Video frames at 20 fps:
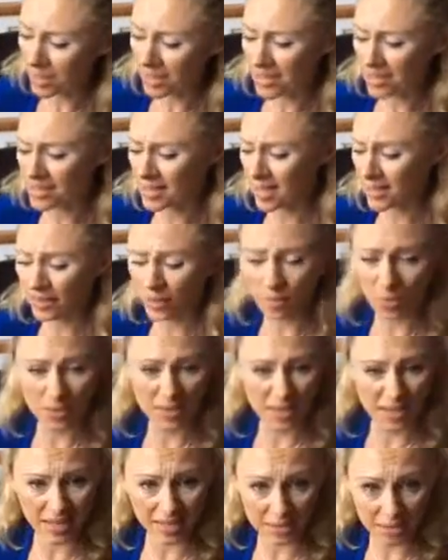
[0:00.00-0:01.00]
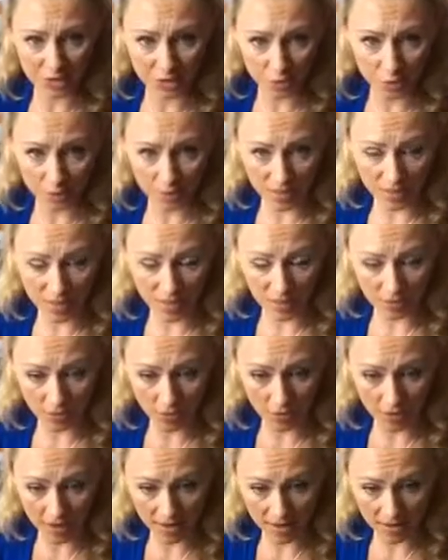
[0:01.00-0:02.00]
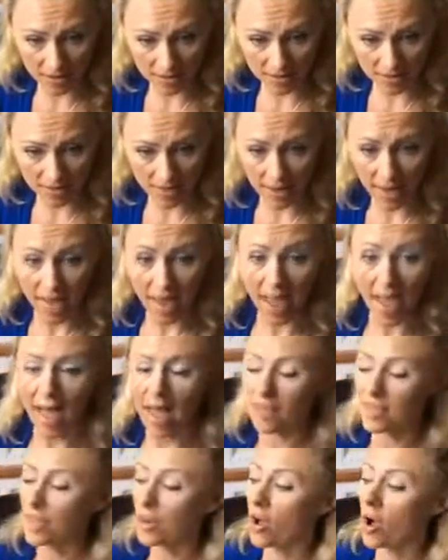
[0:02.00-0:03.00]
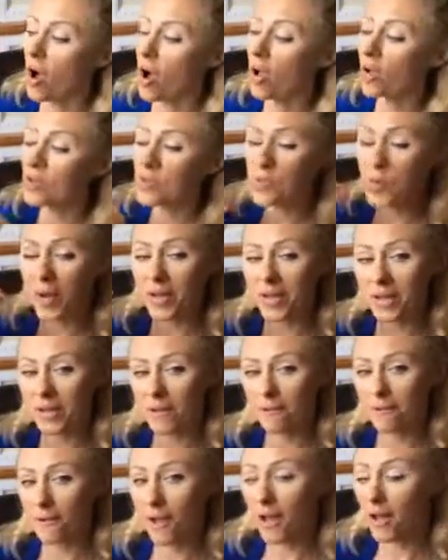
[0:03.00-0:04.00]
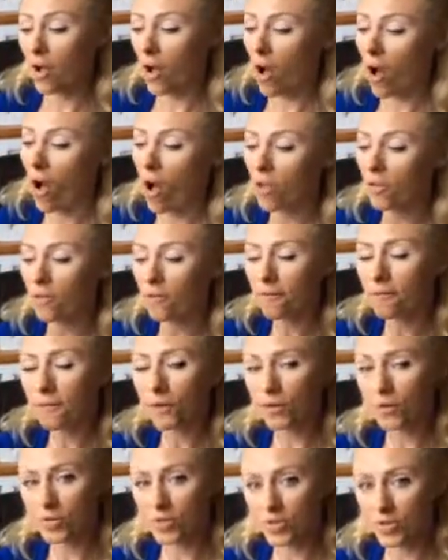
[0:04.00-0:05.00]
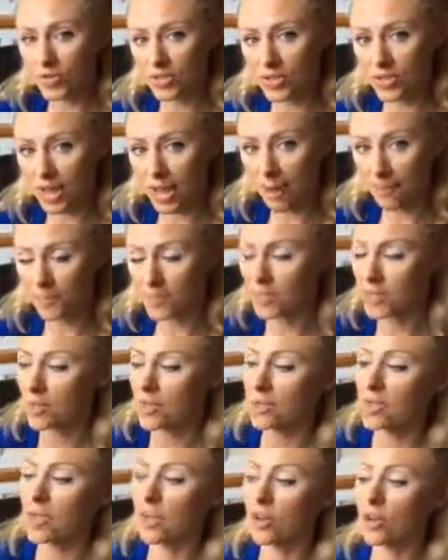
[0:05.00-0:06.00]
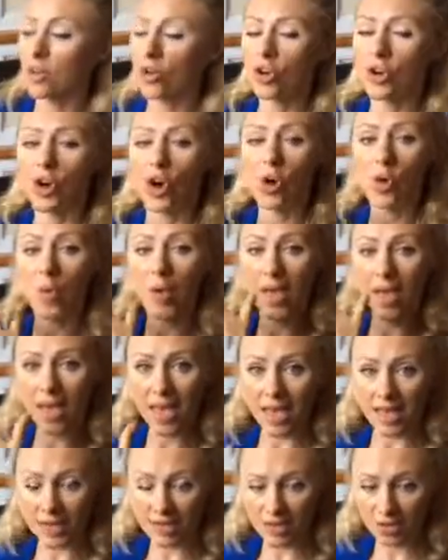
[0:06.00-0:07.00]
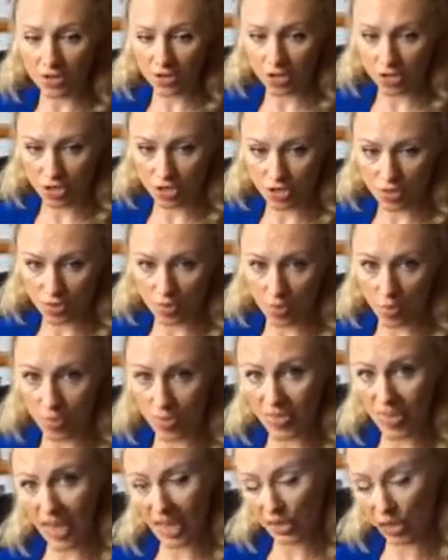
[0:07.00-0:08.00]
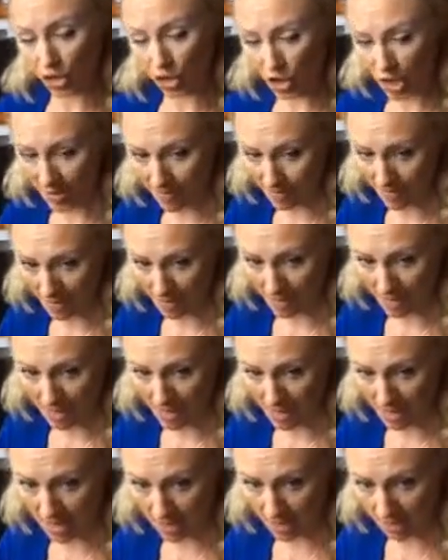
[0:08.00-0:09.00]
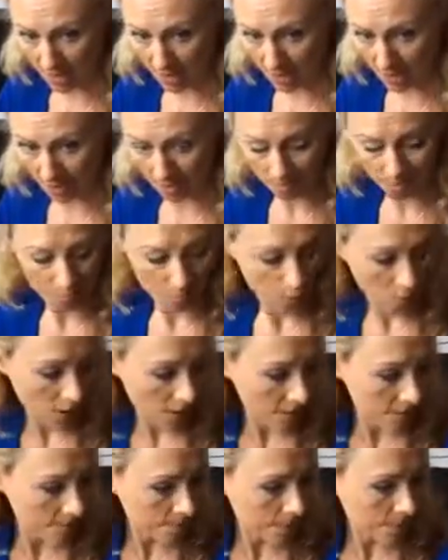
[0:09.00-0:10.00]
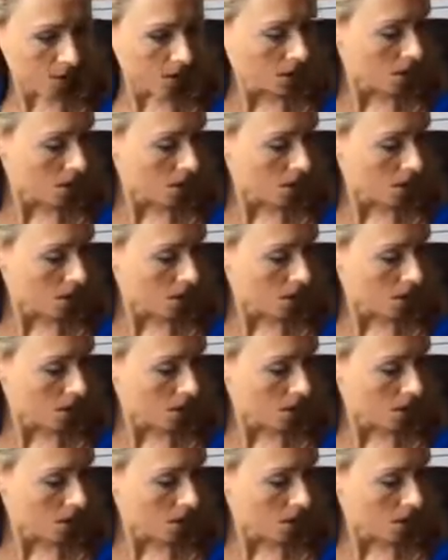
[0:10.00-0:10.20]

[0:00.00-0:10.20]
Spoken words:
exactly what that initial behavior is, and then also identify all of those steps that go into that shaping behavior, right?